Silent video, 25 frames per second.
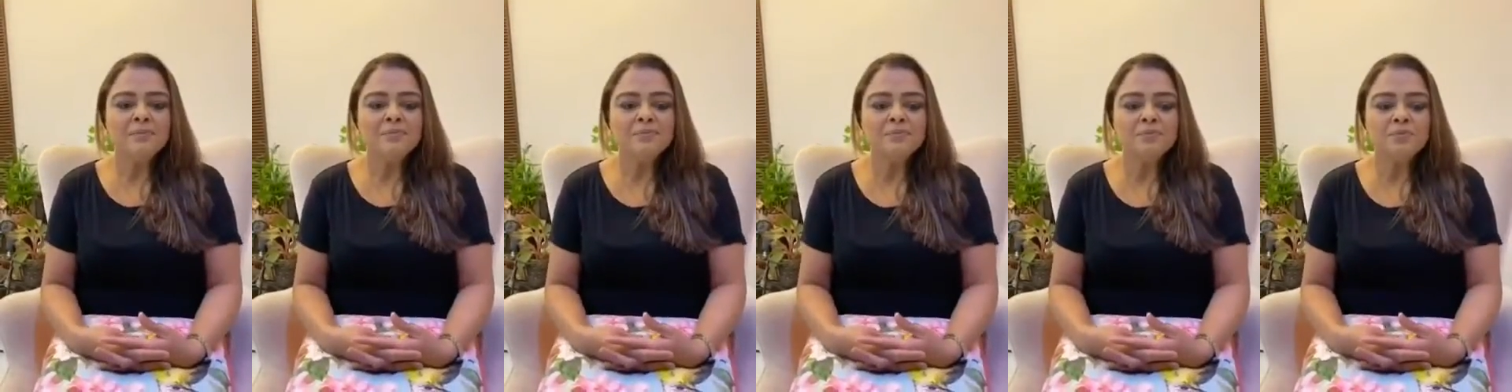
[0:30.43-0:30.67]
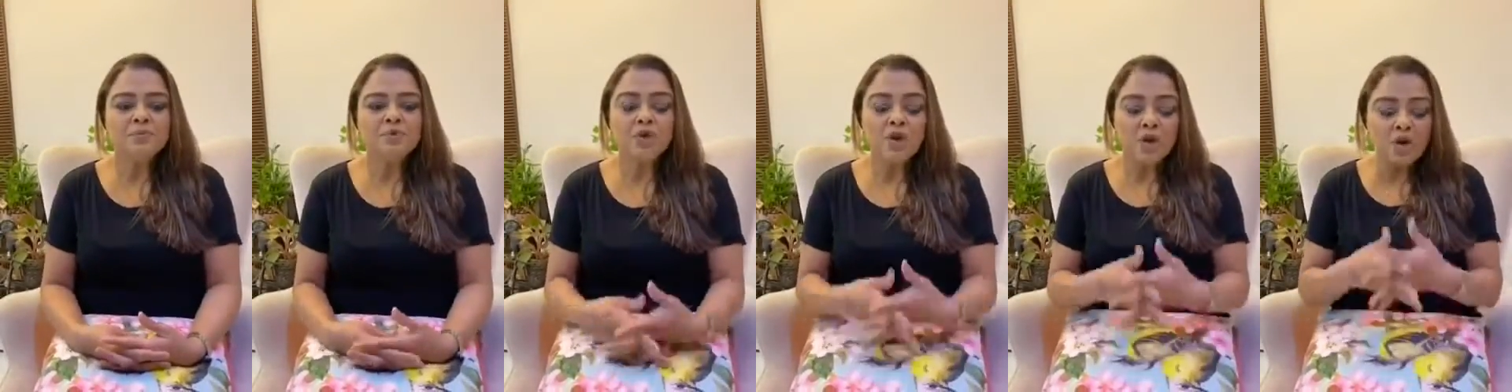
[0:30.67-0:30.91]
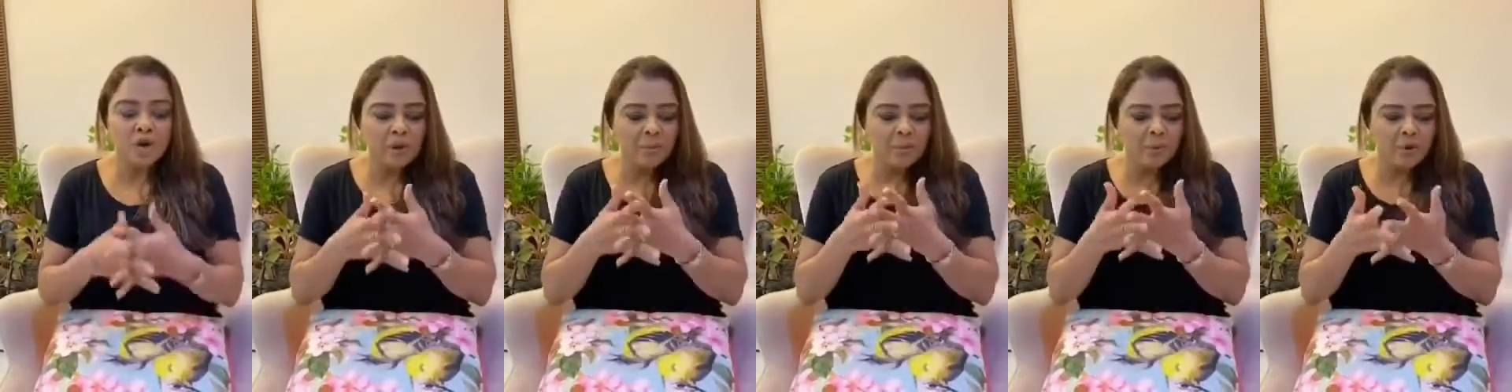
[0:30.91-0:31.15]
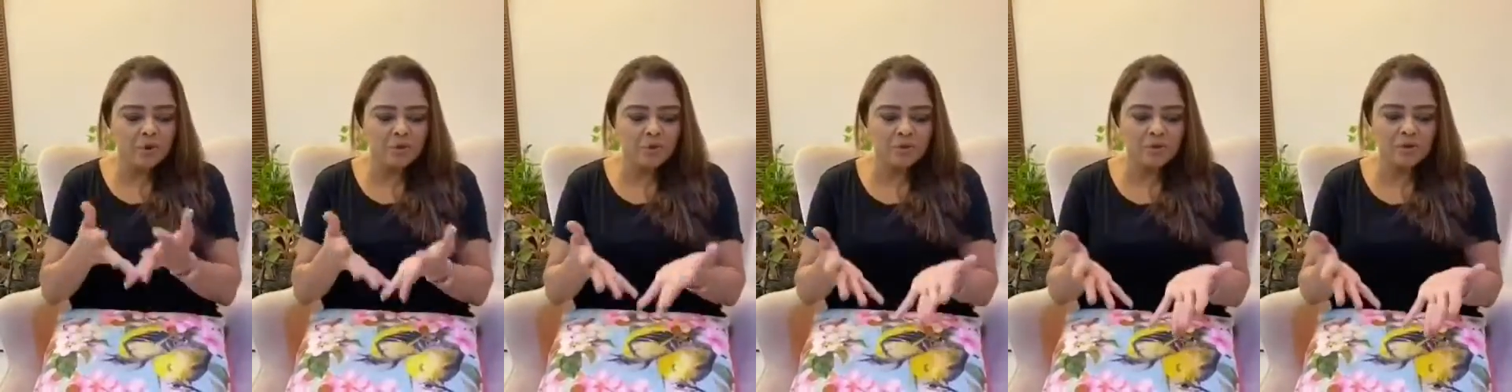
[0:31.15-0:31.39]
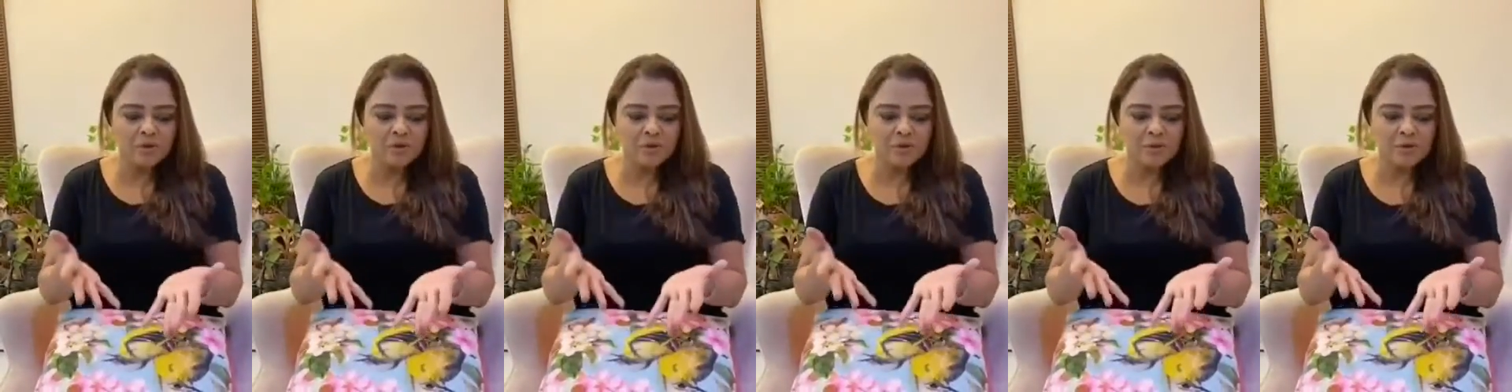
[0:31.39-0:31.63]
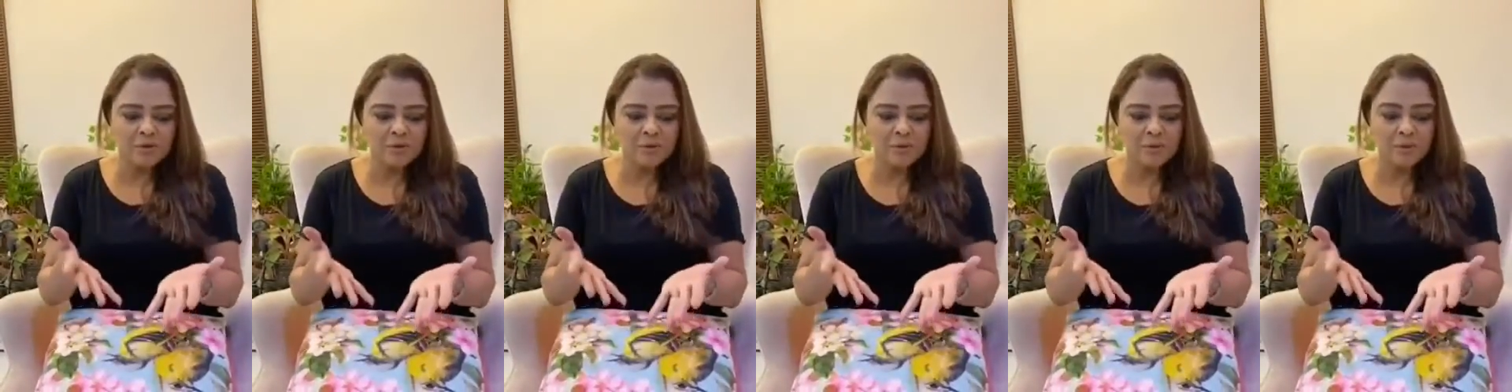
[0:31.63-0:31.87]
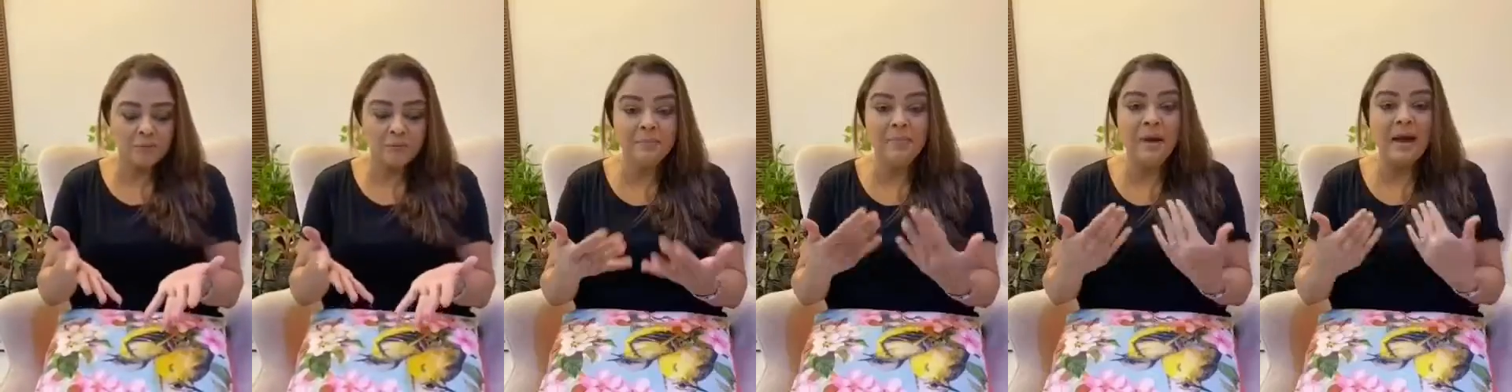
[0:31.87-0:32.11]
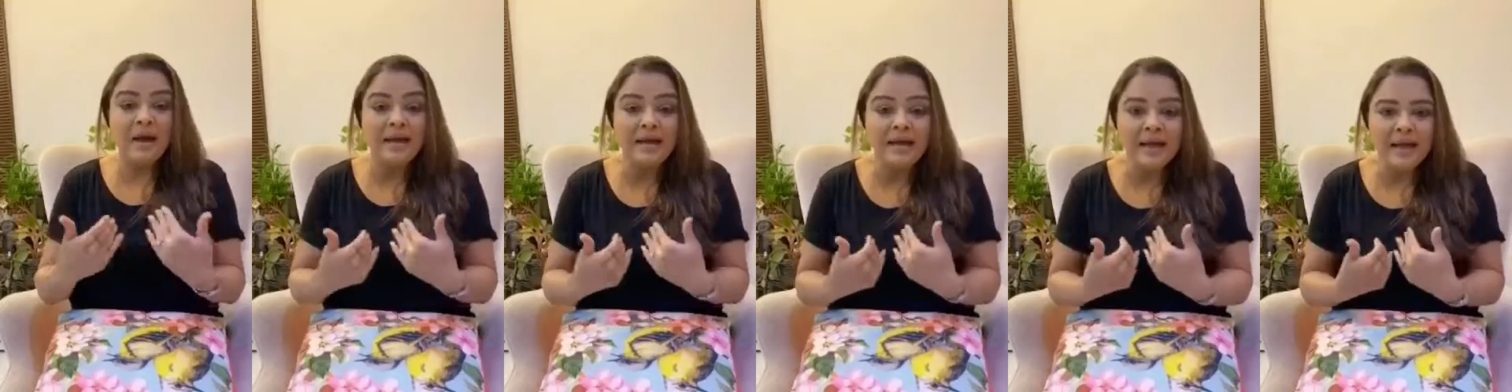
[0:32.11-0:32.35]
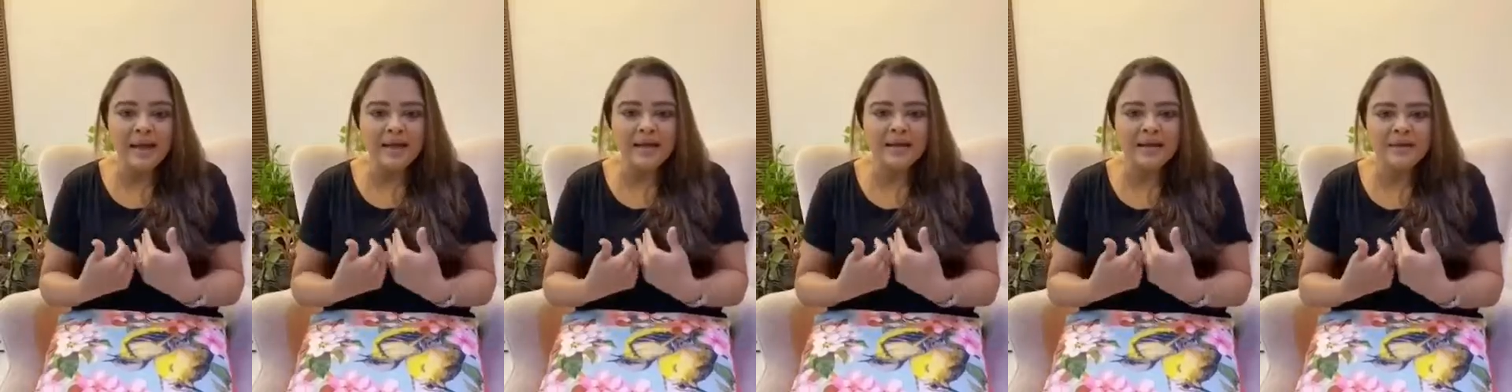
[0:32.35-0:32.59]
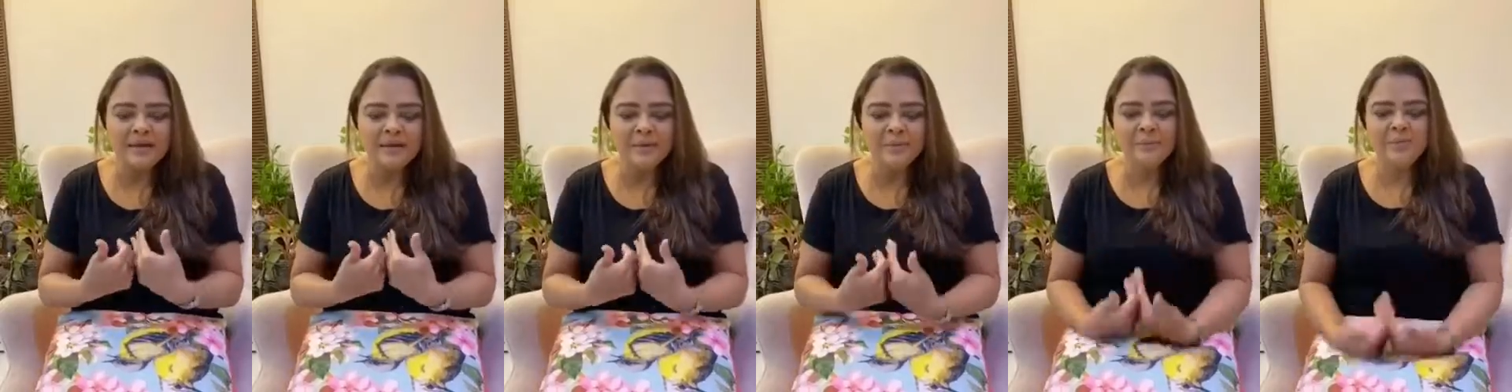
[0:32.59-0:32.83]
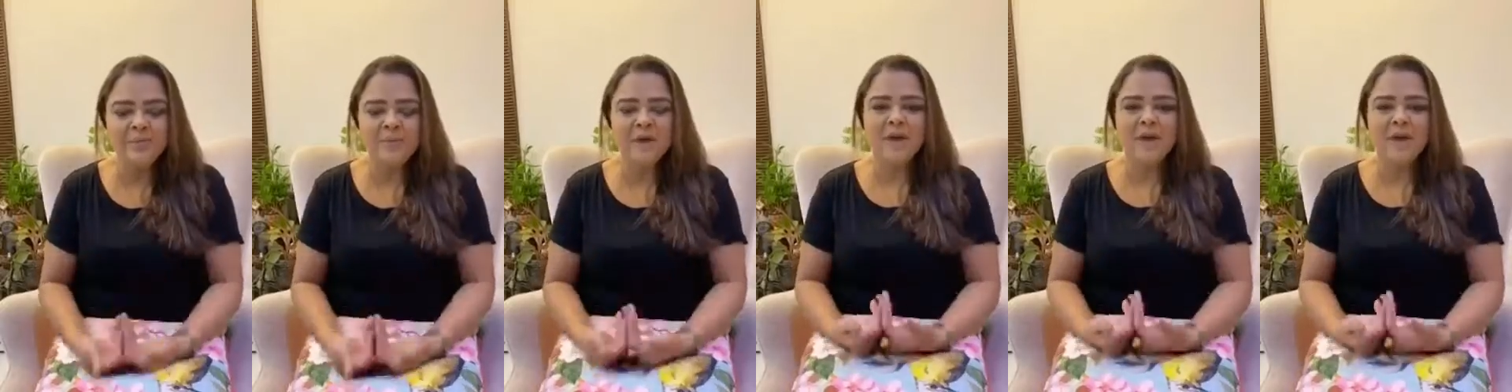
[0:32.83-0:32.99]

Talking about my character,